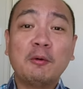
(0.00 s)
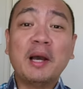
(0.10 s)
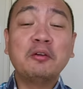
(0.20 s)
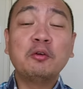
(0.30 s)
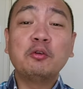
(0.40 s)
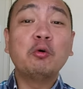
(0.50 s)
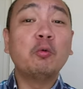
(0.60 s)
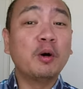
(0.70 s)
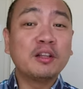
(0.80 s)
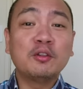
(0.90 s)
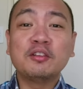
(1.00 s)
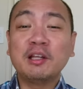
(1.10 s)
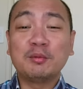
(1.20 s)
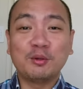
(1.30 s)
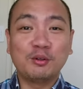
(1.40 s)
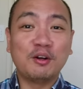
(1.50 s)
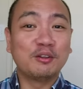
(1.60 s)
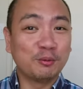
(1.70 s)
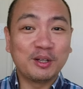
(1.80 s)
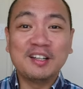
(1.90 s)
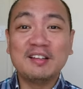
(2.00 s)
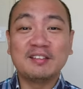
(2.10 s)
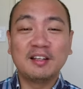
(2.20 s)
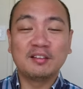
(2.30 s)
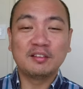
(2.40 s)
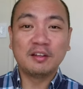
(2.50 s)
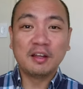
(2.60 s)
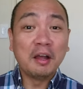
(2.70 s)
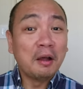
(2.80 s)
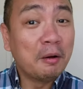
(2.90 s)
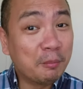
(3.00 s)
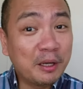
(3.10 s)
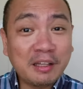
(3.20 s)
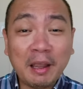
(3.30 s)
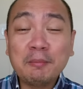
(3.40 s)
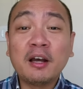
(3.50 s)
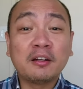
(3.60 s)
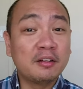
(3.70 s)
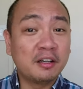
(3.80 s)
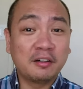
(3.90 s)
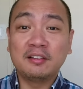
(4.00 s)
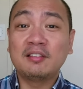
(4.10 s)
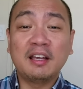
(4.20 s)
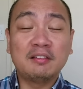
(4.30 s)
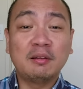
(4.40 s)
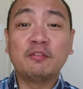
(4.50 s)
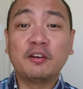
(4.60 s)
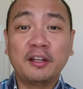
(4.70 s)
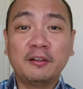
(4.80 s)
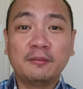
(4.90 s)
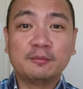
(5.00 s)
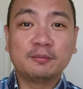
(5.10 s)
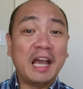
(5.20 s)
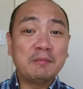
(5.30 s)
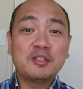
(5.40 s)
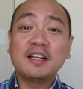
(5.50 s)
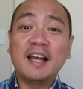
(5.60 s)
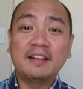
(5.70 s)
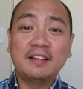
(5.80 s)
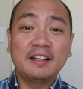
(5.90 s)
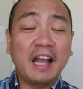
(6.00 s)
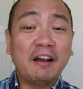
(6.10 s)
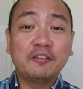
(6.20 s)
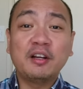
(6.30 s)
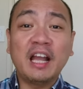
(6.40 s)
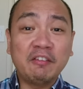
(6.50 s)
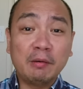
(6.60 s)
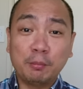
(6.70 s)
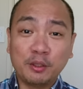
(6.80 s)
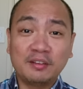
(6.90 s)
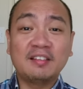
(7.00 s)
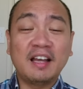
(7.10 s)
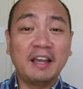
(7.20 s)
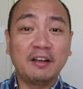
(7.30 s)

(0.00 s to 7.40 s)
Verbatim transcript: Now I don't know what took them so long to release this, but I'm not gonna criticize them for it. I'm just glad that after having put this